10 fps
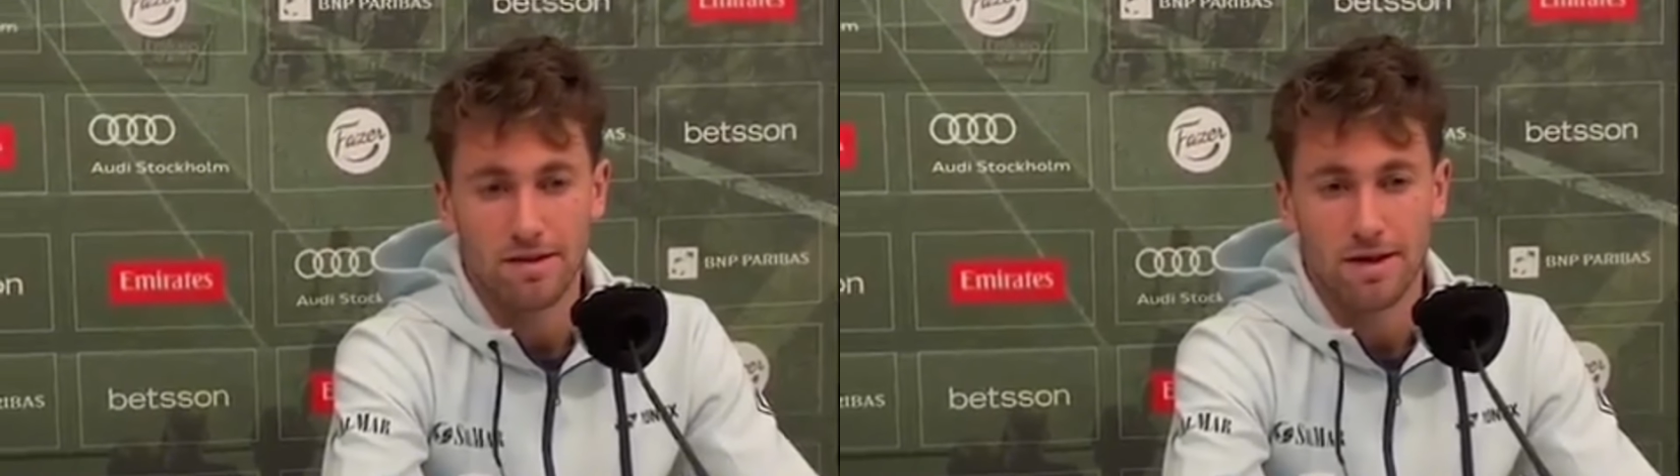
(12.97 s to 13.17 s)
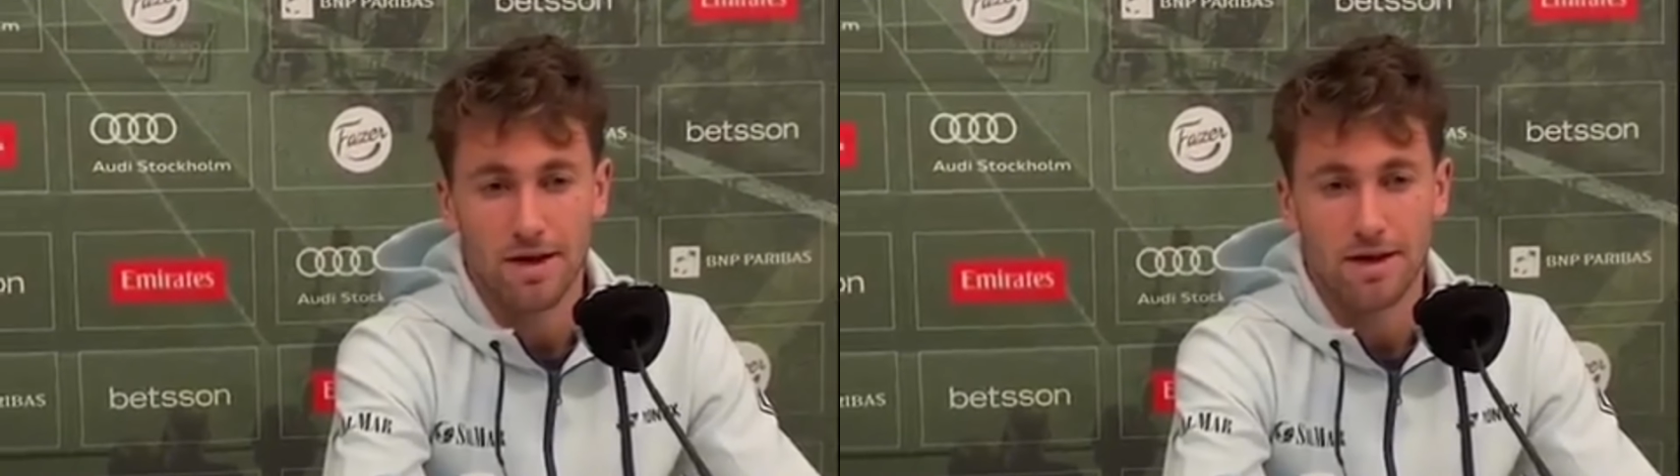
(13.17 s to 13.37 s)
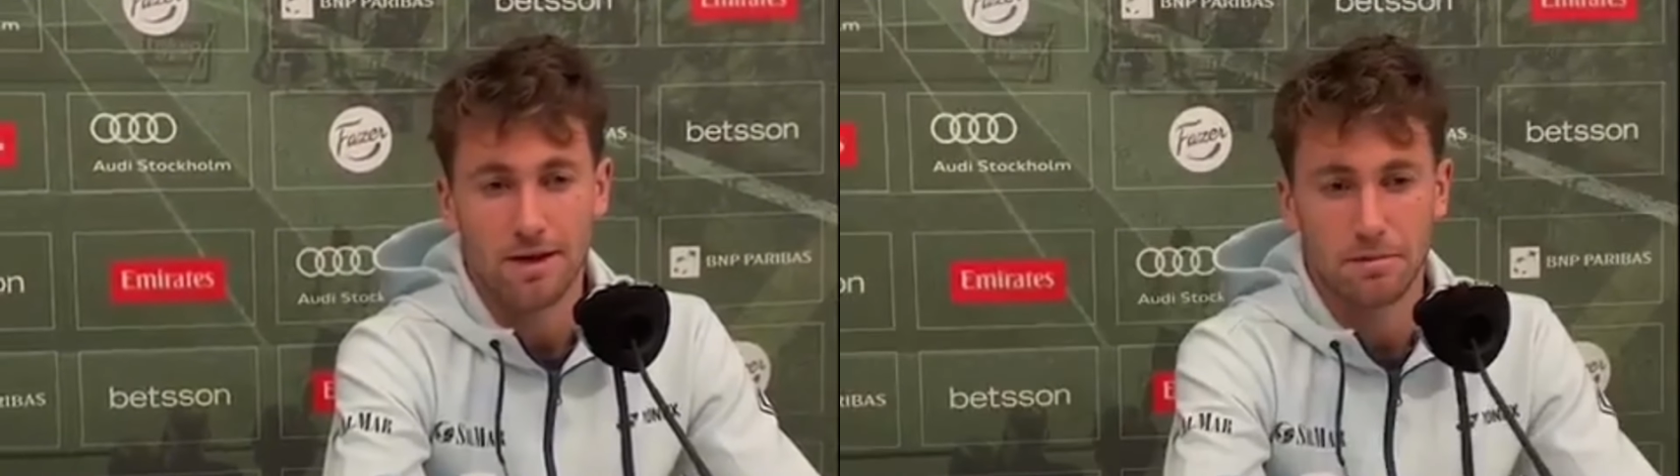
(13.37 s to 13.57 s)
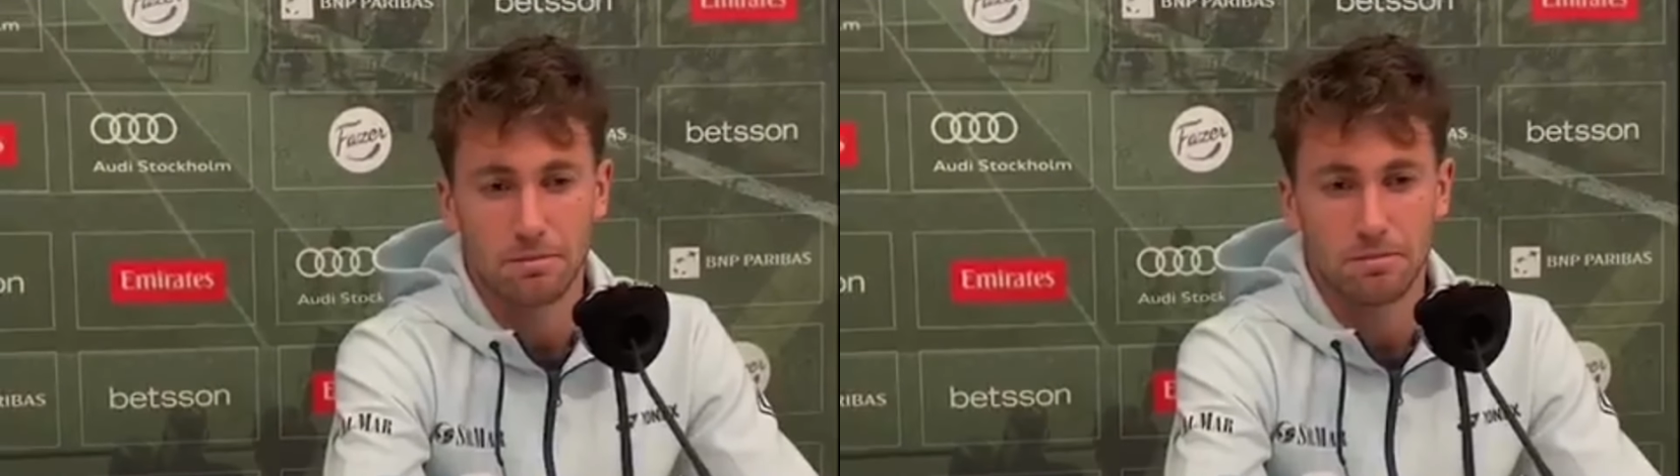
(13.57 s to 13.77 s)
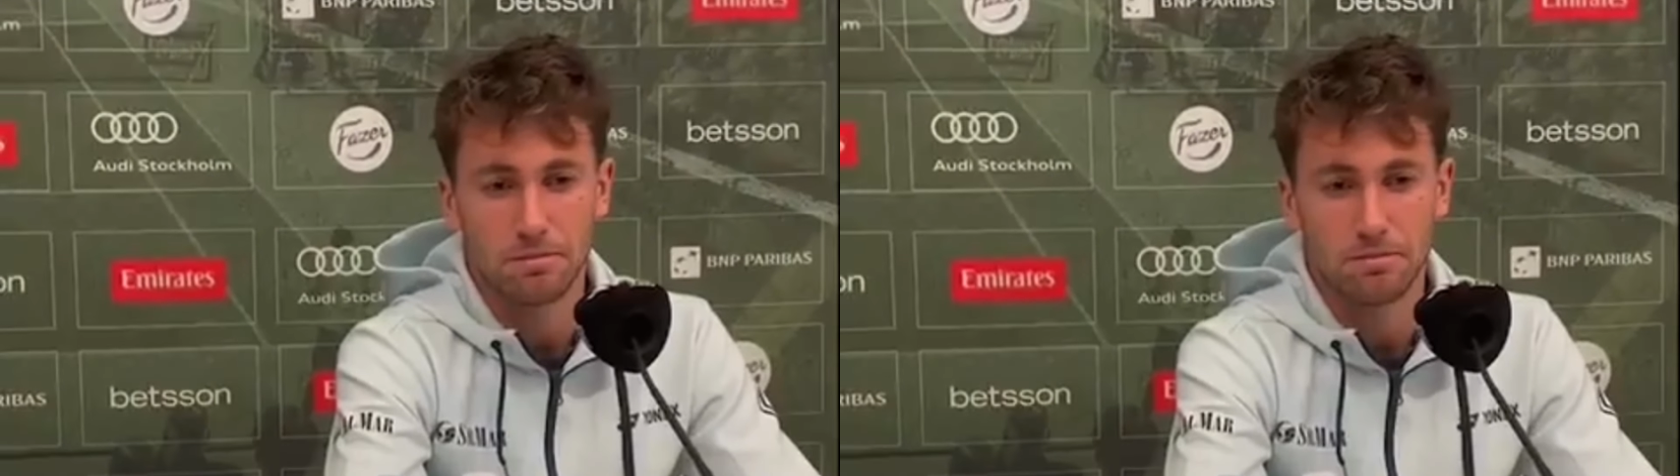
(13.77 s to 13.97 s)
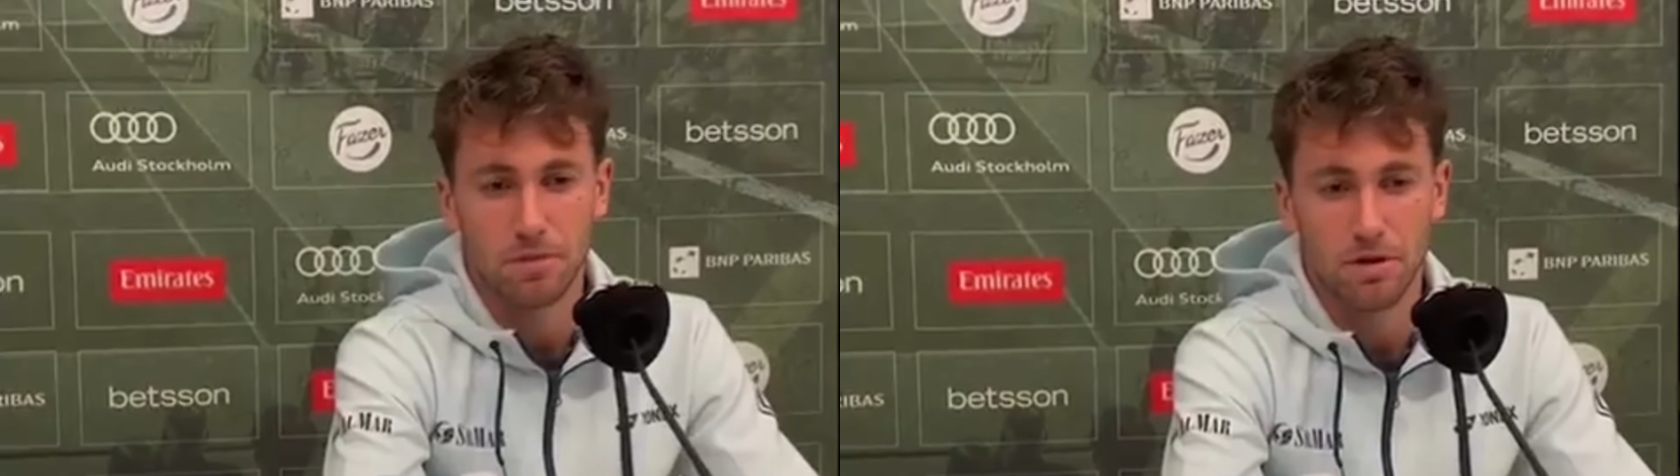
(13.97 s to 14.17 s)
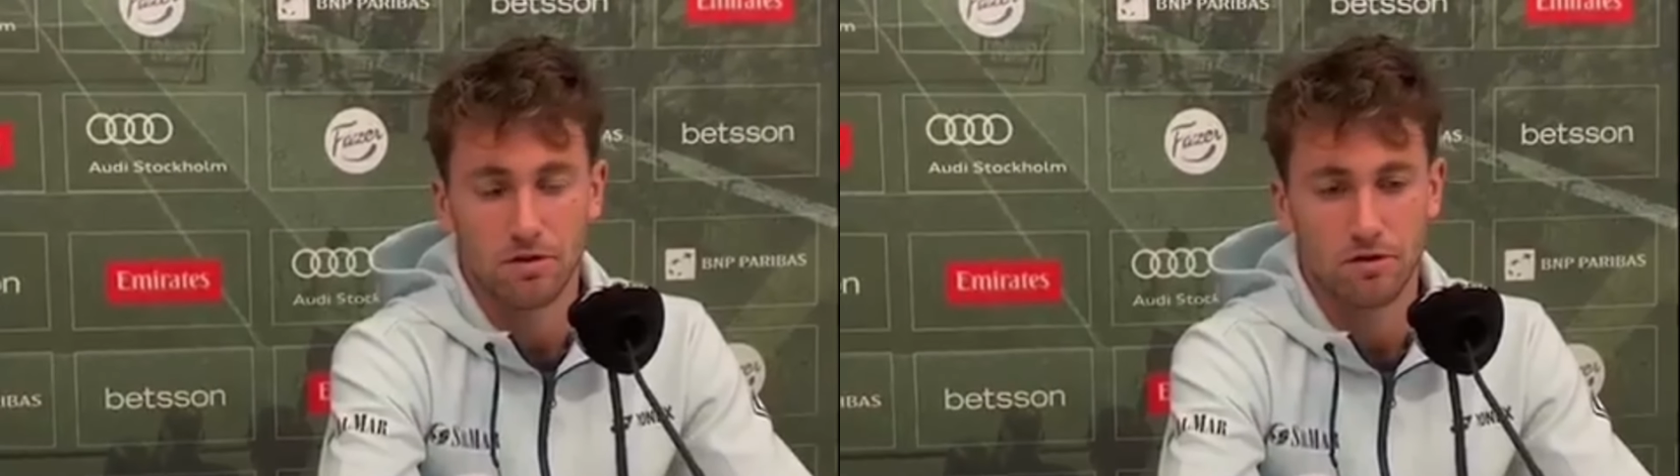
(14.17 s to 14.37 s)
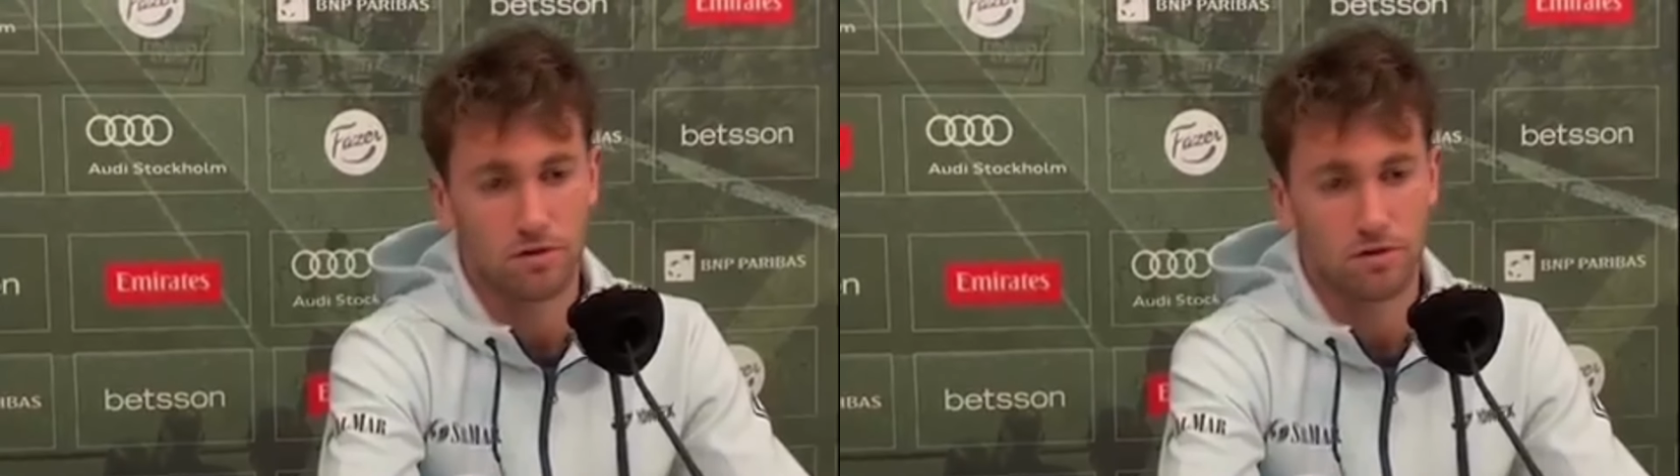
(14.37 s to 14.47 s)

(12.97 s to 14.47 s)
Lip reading: but